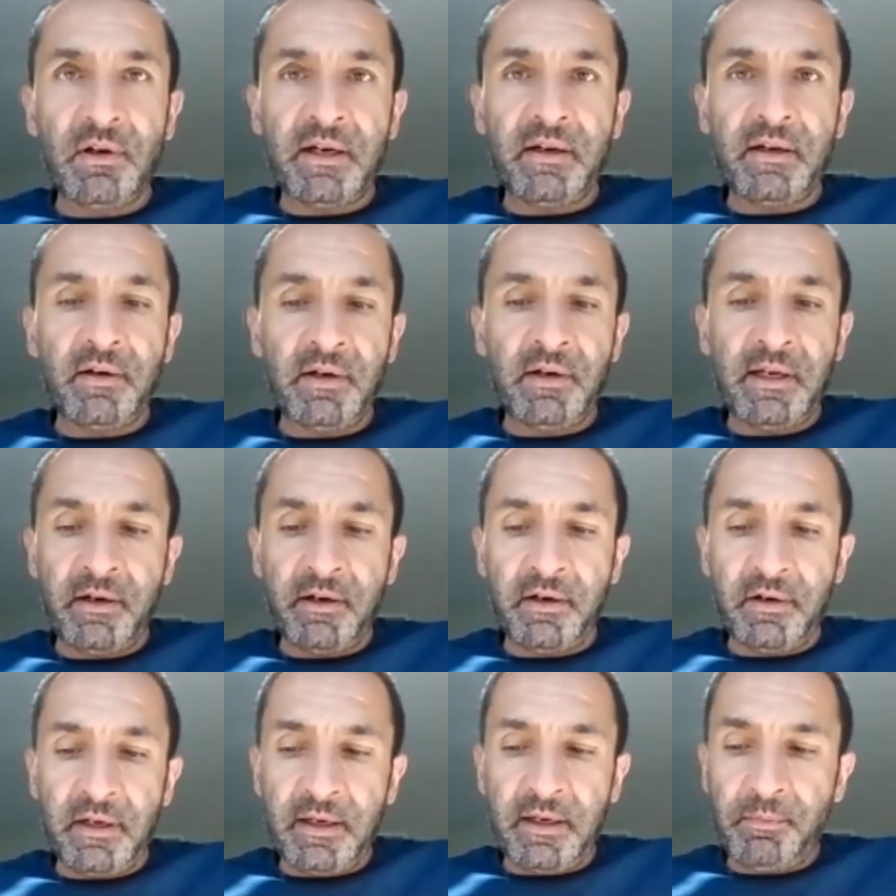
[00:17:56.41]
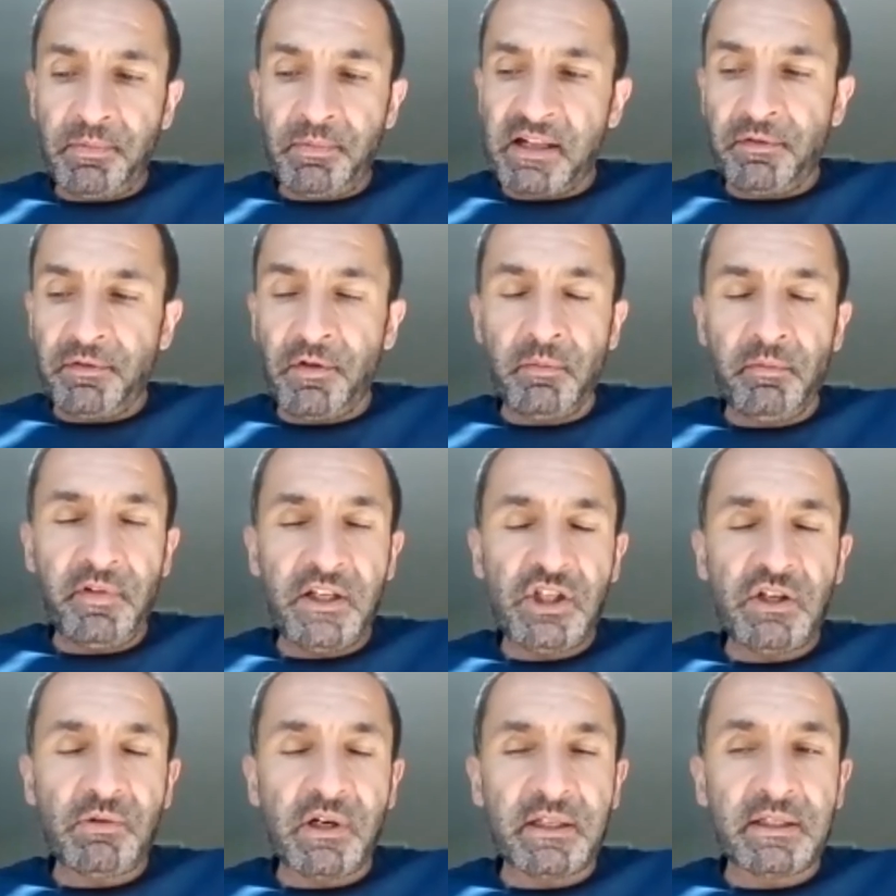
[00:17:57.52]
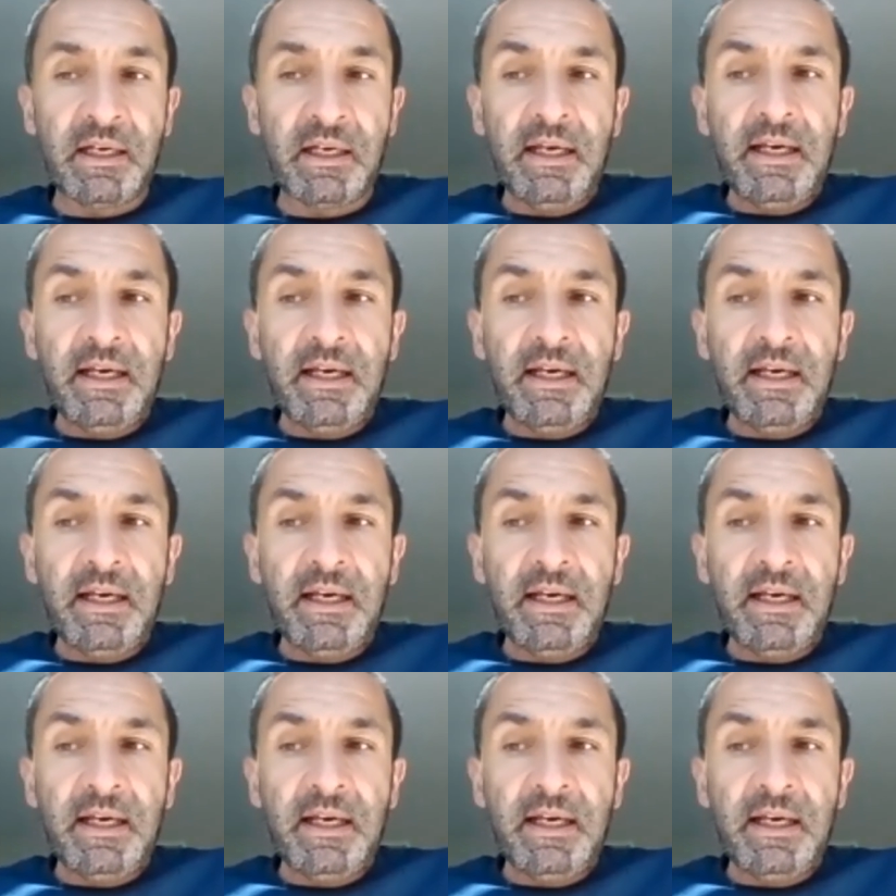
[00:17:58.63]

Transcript: our platform, VigiOne.